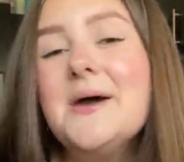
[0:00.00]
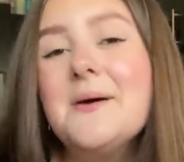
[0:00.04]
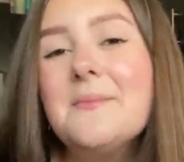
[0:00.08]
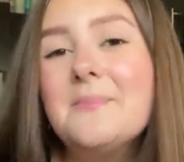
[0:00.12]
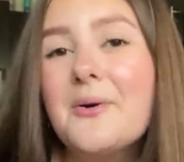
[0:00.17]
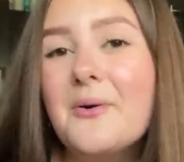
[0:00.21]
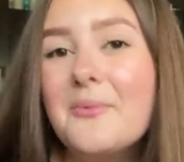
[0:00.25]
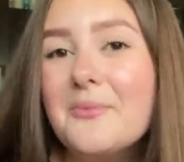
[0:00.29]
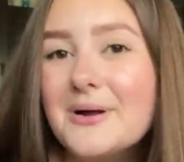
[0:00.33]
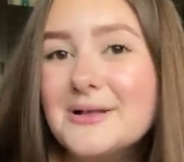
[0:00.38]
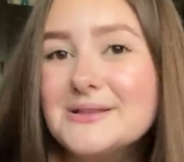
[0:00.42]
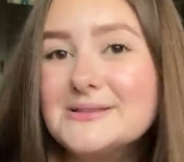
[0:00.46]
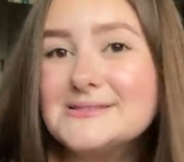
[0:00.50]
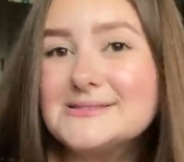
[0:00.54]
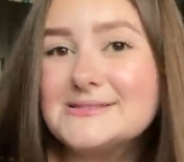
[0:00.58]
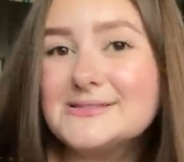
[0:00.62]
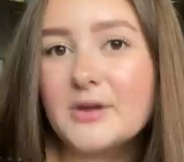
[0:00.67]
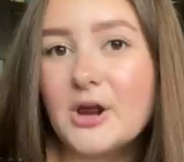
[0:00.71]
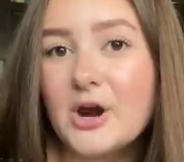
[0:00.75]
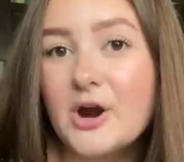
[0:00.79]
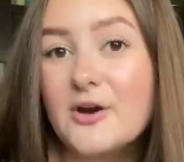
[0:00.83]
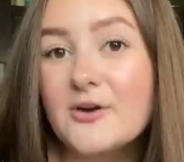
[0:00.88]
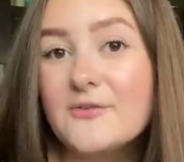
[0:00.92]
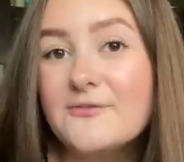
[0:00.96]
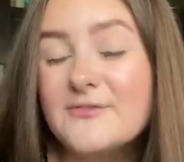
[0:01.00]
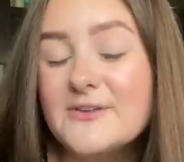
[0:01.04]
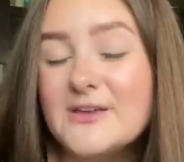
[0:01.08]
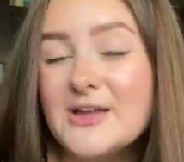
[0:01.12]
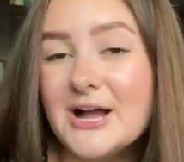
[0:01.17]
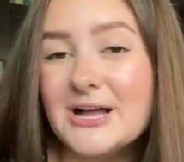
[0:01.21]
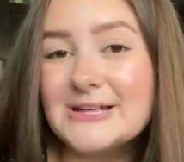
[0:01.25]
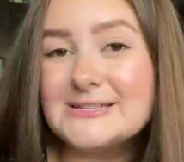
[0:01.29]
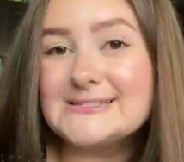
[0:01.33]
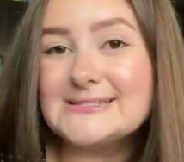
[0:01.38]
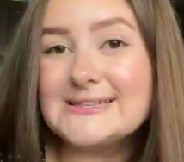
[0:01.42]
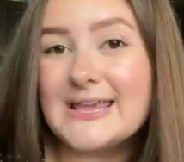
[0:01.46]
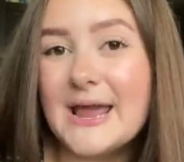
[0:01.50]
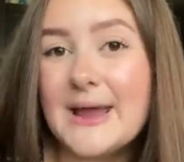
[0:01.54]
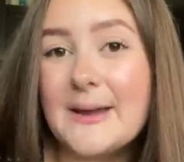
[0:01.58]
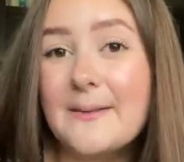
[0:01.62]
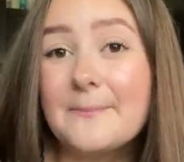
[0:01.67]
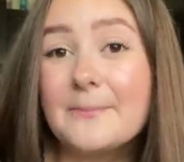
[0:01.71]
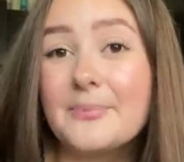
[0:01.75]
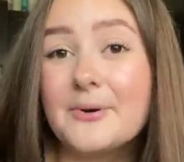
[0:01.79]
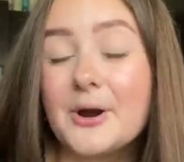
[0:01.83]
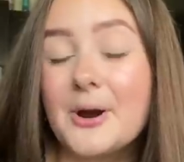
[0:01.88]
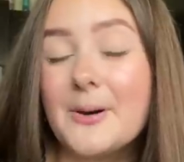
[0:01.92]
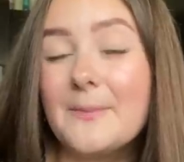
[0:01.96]
but once her fiance
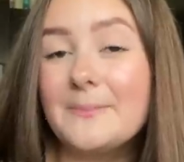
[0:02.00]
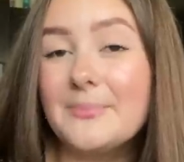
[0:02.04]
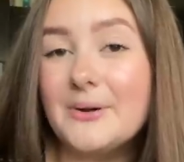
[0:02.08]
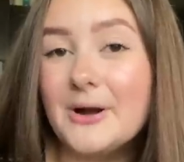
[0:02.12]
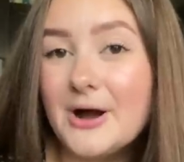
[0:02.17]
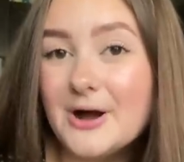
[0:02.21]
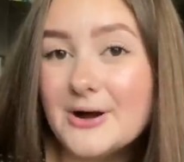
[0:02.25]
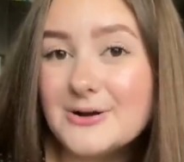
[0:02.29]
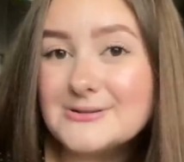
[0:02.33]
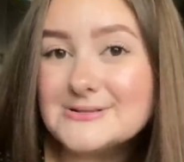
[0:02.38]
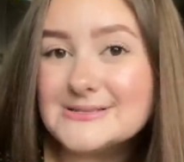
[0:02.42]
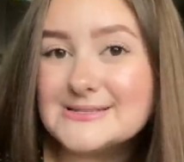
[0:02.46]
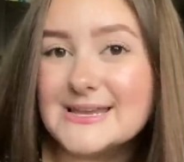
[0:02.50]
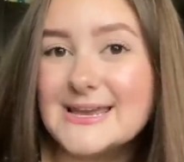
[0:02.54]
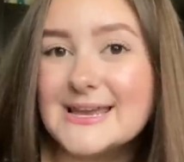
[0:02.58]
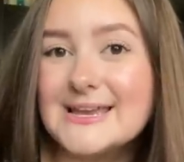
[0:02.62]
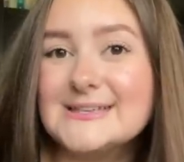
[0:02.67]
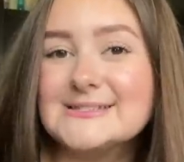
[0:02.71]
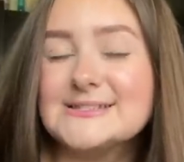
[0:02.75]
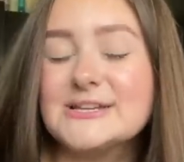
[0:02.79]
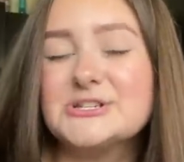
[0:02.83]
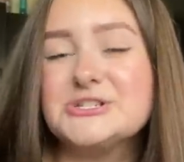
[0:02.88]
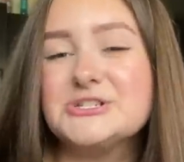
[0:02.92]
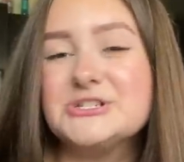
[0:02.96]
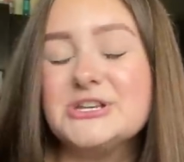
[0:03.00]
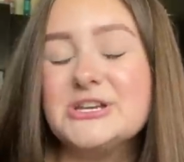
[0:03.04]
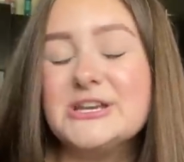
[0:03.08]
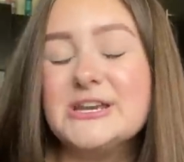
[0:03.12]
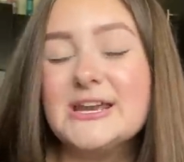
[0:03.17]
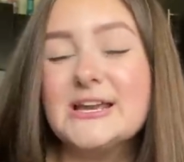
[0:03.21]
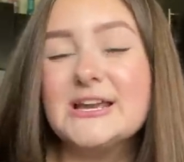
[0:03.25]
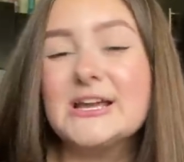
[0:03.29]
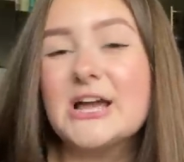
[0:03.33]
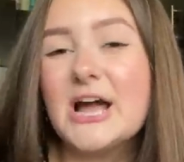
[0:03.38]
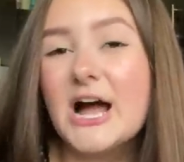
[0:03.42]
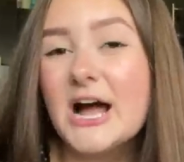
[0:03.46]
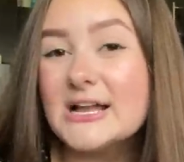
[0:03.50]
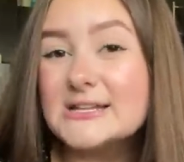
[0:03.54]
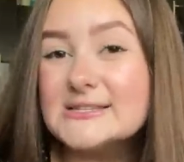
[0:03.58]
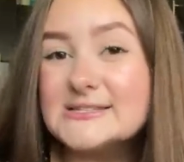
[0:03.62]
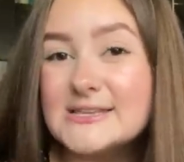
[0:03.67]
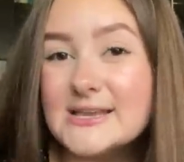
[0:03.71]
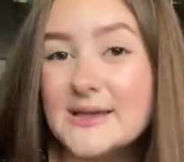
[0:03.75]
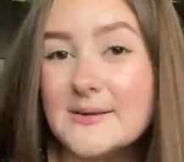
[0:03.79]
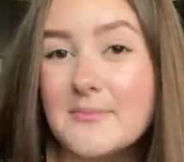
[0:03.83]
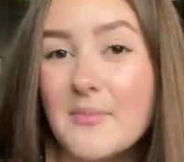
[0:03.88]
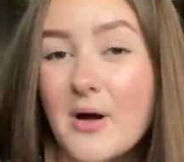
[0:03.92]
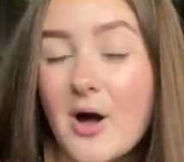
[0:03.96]
proposes, she cuts
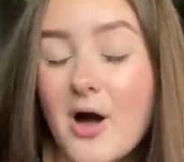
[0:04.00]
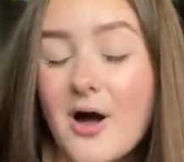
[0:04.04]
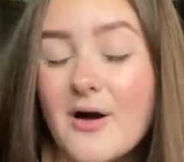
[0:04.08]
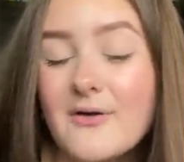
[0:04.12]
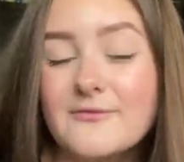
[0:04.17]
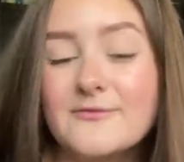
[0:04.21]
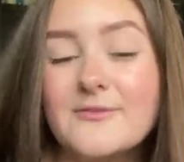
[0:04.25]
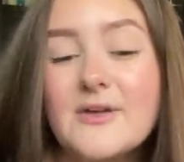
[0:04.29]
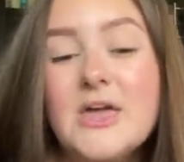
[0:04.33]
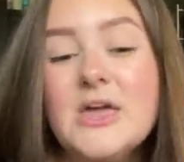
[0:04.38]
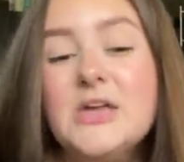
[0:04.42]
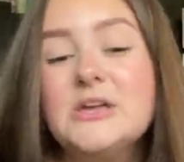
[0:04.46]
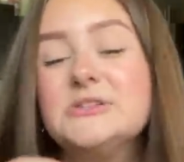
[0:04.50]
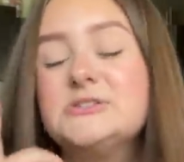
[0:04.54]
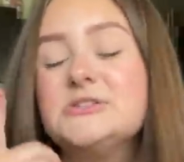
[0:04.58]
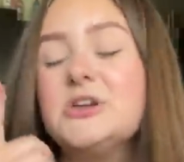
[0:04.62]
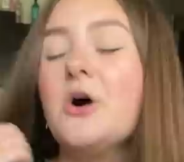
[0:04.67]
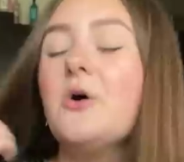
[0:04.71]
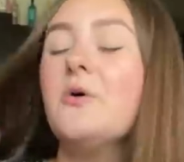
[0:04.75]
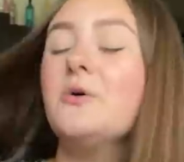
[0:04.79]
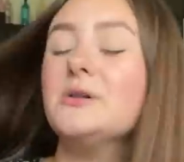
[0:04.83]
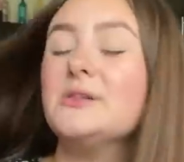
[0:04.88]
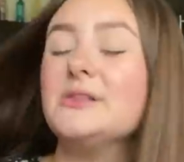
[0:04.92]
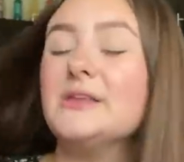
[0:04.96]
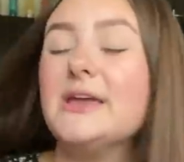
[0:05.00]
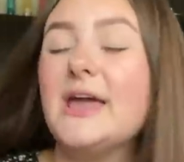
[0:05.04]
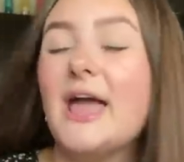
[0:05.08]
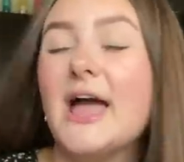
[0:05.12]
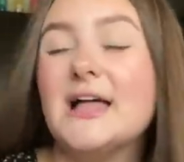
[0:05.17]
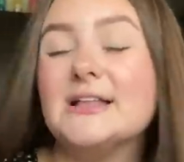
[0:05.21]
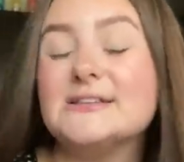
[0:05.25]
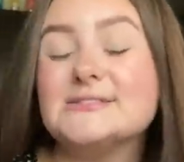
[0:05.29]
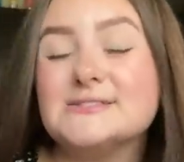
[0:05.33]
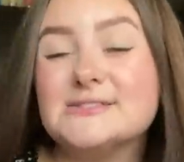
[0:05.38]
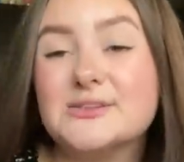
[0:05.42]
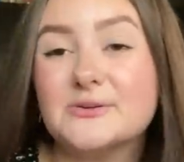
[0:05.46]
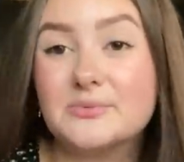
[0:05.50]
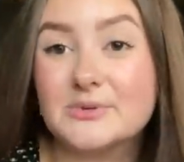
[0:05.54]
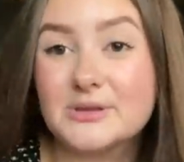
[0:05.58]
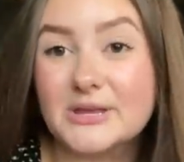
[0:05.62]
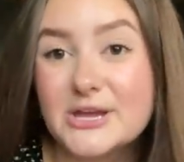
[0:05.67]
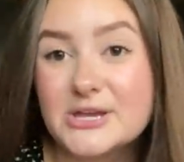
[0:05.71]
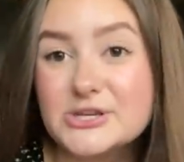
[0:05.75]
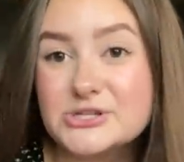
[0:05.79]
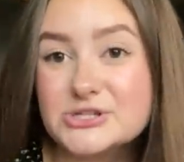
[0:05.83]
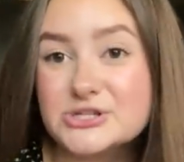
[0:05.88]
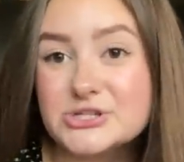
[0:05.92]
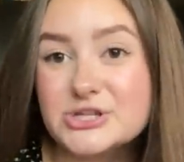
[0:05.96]
him off, totally ends the
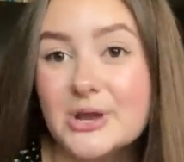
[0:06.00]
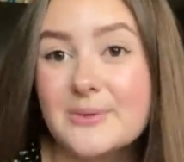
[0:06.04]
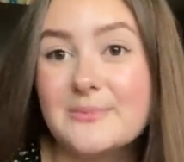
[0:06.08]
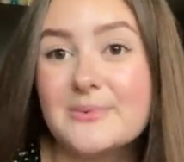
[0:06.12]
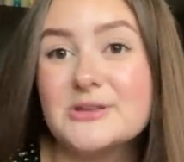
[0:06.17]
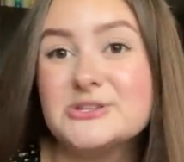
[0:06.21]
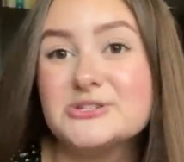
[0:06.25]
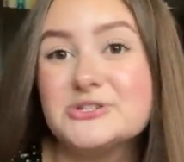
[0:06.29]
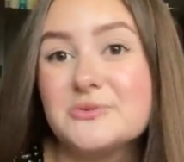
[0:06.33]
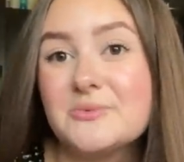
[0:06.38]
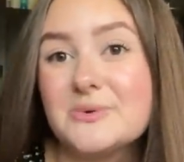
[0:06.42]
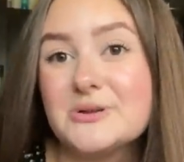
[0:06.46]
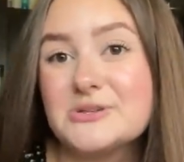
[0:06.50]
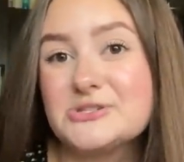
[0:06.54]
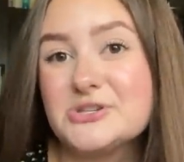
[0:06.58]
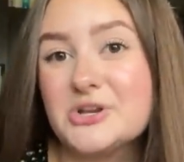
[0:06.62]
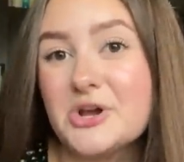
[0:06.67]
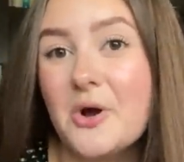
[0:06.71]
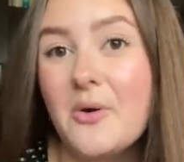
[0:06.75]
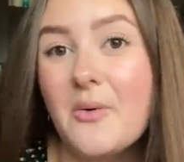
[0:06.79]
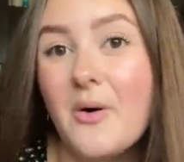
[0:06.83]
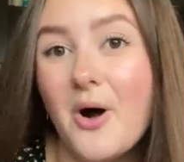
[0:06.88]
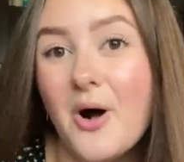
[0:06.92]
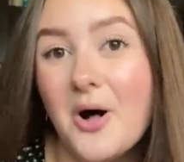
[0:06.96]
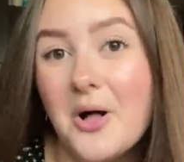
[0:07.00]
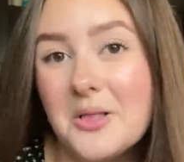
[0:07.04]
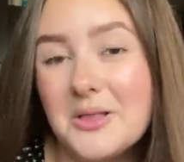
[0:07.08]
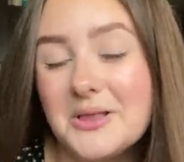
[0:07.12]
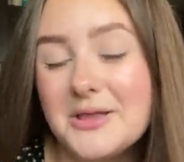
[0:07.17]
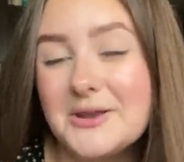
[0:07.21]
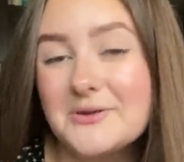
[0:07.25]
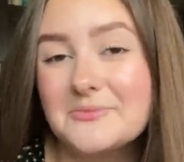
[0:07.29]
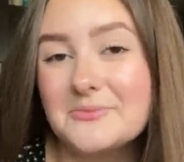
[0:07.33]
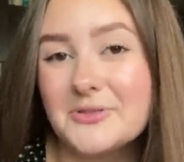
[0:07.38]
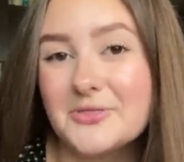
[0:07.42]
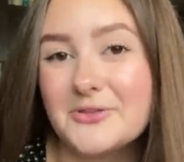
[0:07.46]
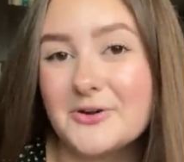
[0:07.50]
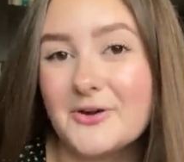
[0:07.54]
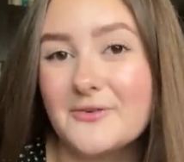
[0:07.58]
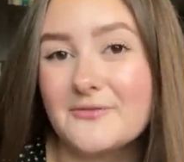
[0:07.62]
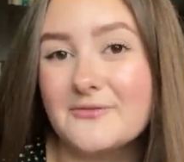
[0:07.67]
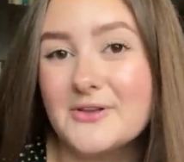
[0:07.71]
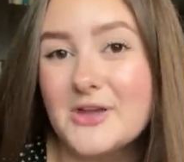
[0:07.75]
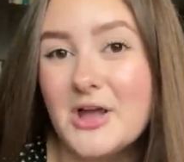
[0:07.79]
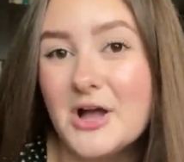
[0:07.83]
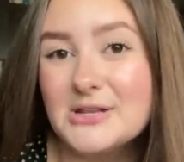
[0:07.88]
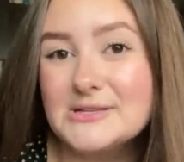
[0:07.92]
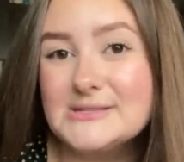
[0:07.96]
relationship, and she wants to go all in with her
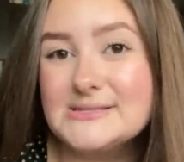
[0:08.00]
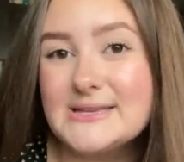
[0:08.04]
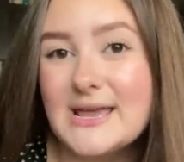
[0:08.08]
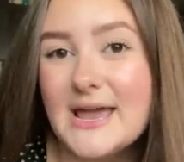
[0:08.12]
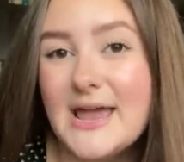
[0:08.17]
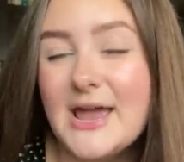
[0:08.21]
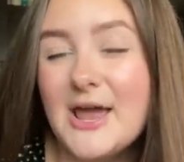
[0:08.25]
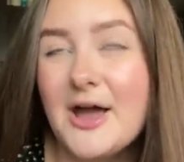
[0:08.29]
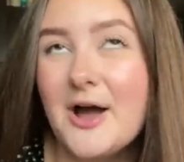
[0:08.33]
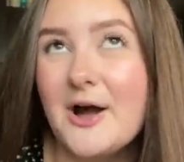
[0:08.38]
fiance.